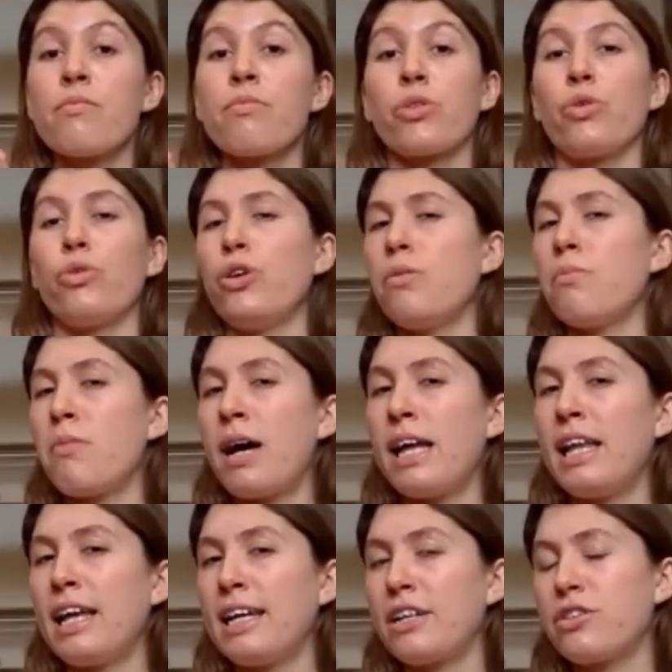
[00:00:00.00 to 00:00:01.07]
Or you might
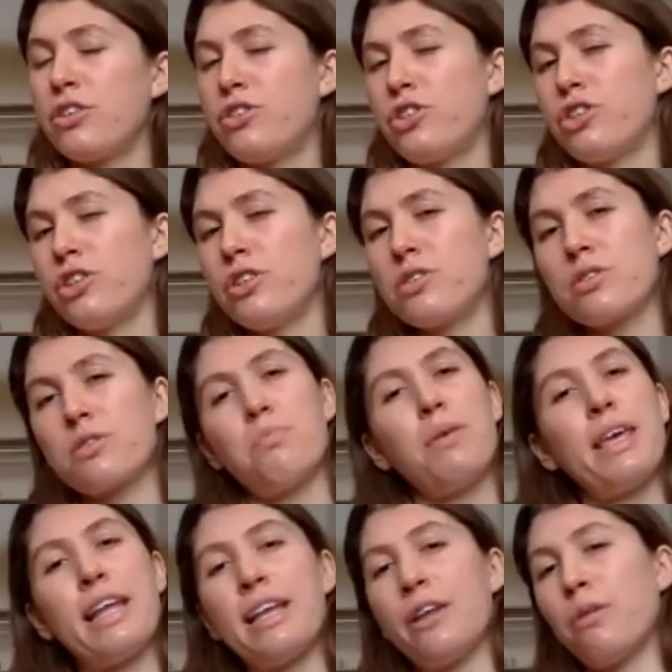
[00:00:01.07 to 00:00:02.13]
like to just be
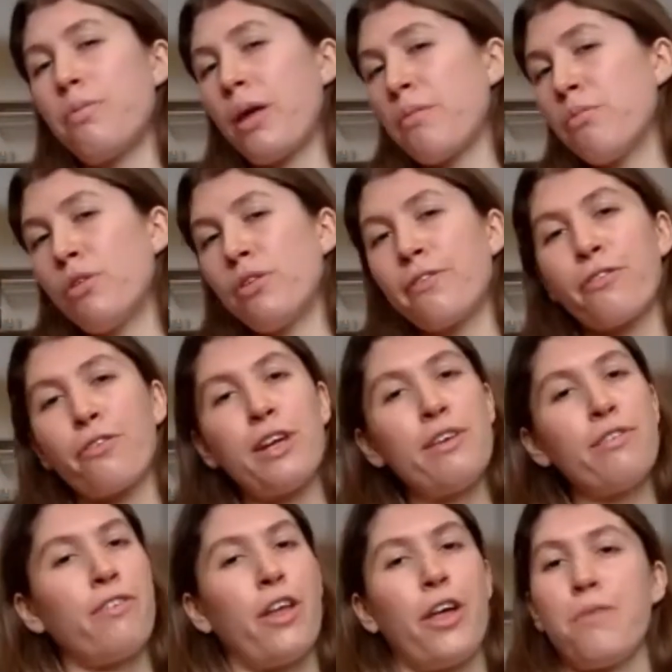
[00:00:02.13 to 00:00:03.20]
a little bit more free
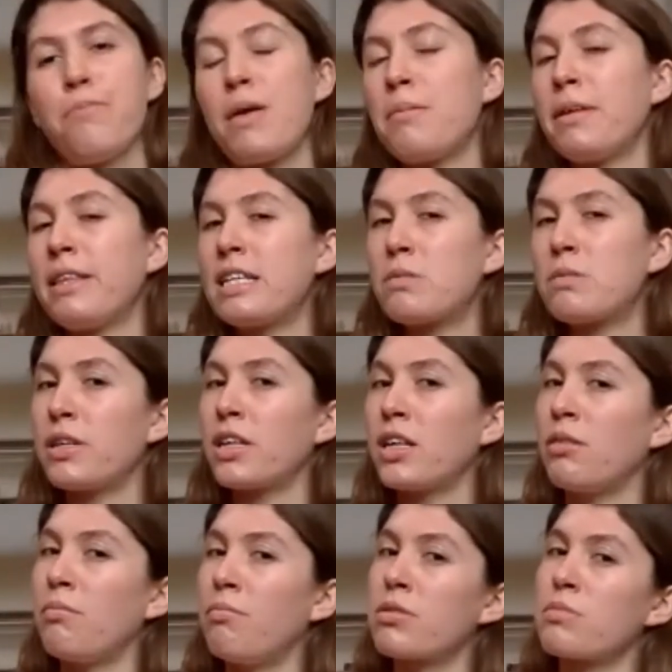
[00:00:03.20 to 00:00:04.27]
flow. Maybe this
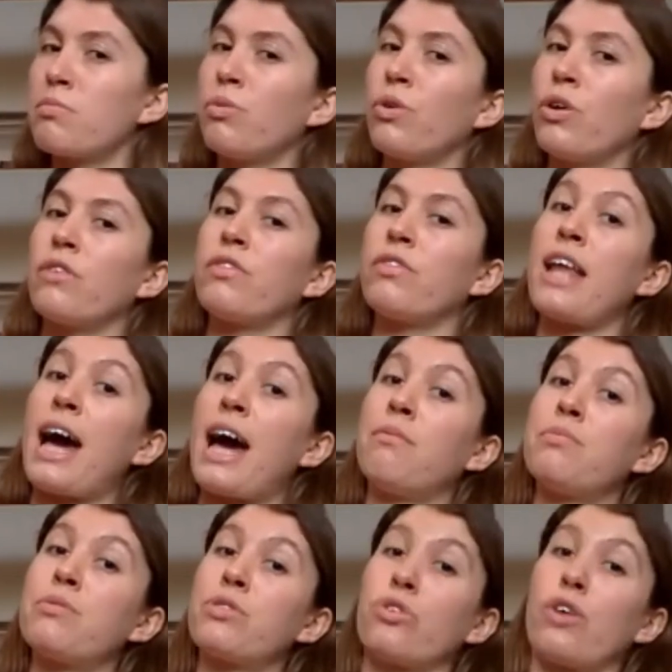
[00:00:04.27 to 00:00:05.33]
becomes more of an
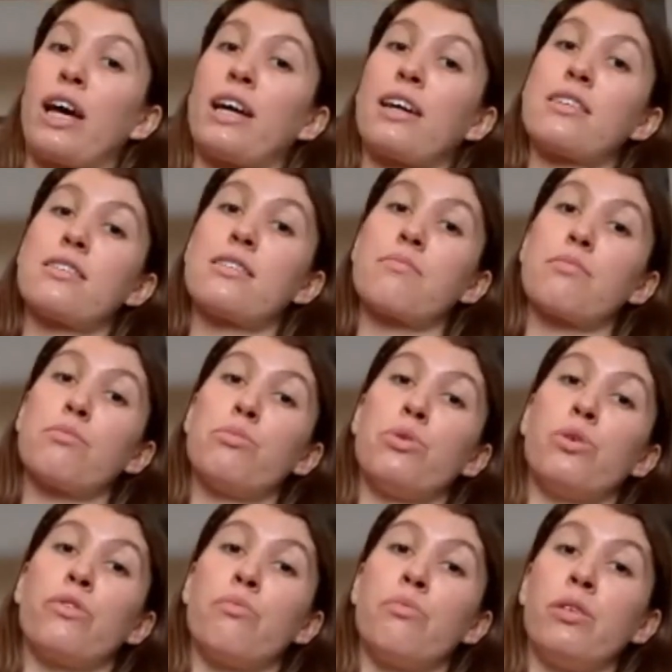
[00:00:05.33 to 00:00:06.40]
abstract
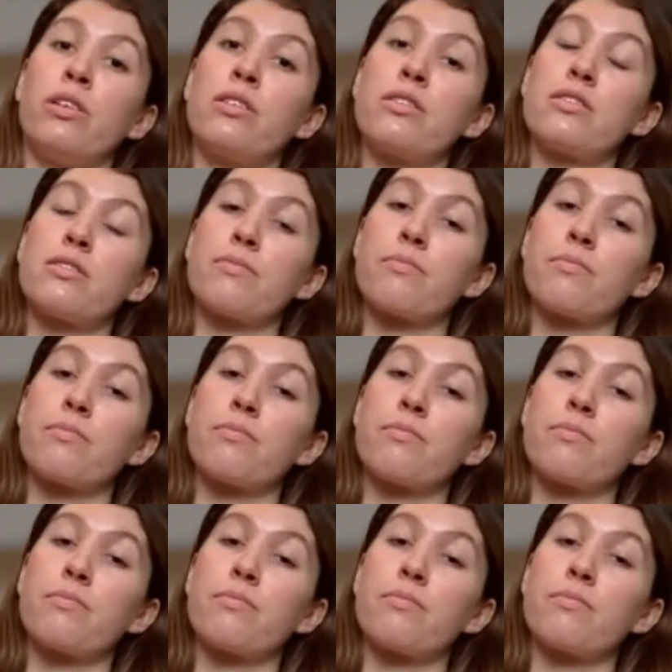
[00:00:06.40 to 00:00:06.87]
movement.